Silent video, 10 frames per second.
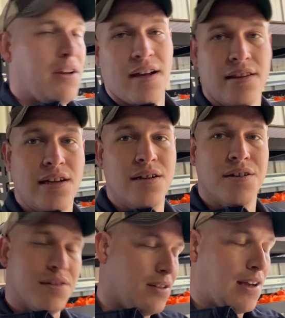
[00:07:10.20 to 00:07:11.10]
out
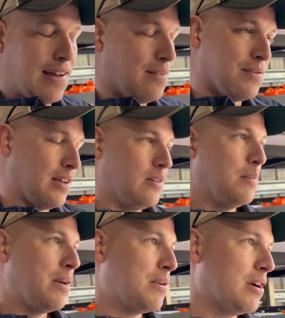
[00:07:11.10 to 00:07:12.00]
there, I don't think you'll be
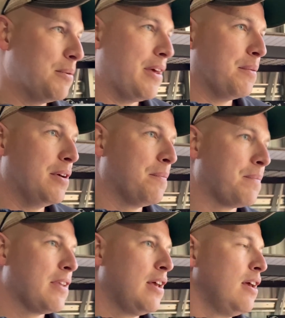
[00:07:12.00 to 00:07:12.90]
able to hear me that well.
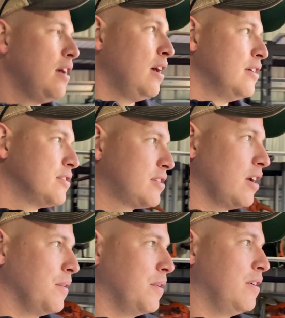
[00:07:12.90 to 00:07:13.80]
So,